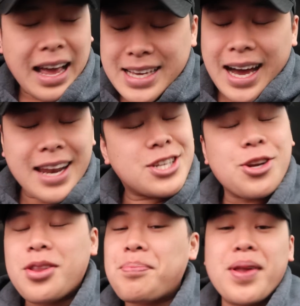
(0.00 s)
I gotta
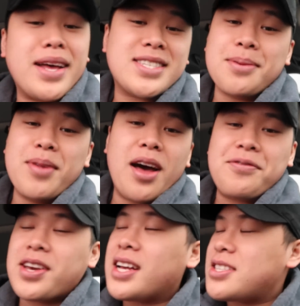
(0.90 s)
show the players some
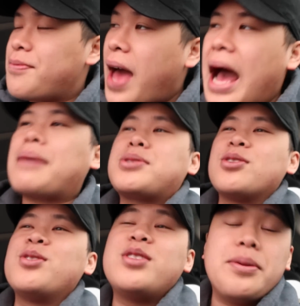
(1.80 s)
love. You guys have
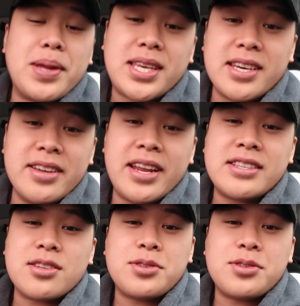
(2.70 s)
absolutely been killing it.